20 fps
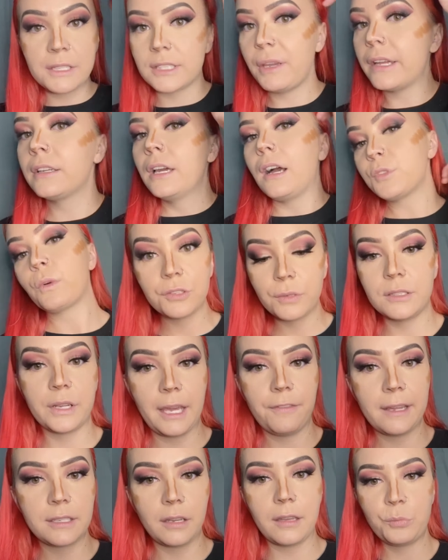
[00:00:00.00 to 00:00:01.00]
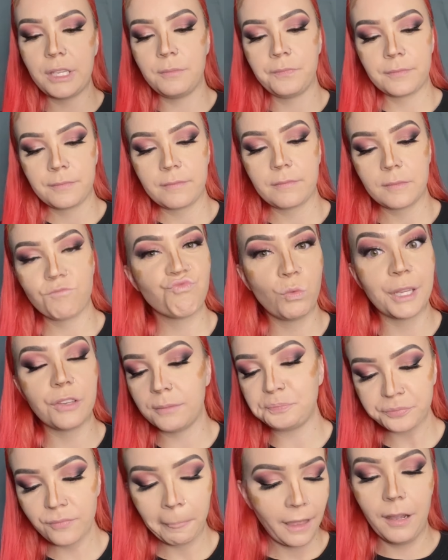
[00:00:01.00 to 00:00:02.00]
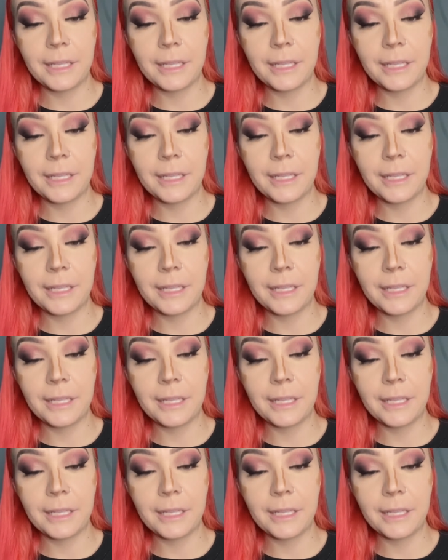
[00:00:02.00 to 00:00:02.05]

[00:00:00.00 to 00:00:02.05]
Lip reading: areas of my forehead, I'm going to